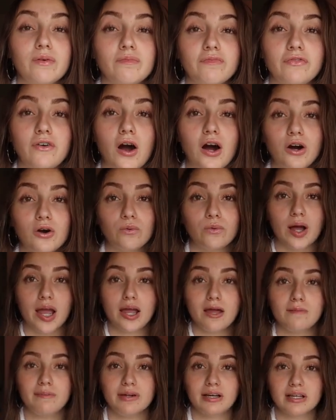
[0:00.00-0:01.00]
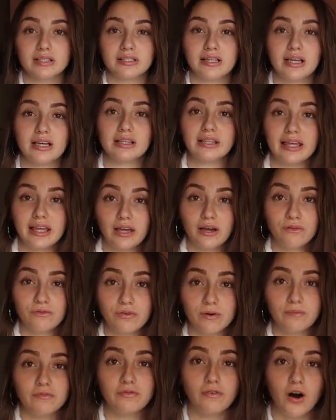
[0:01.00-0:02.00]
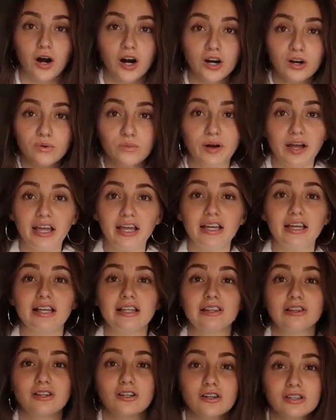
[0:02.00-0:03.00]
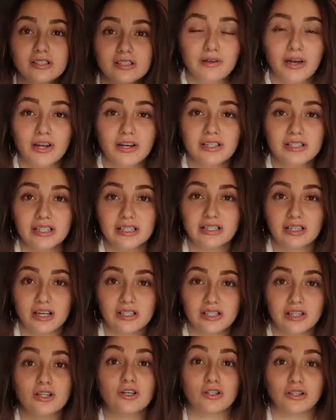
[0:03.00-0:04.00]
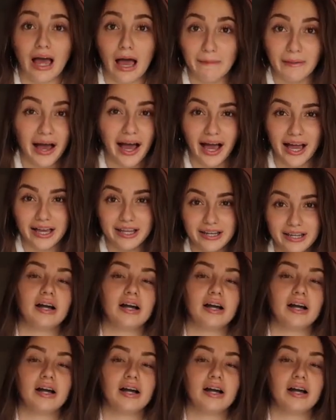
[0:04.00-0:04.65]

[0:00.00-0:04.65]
from far away, because like from far away, it looks, to be honest, it doesn't look that bad.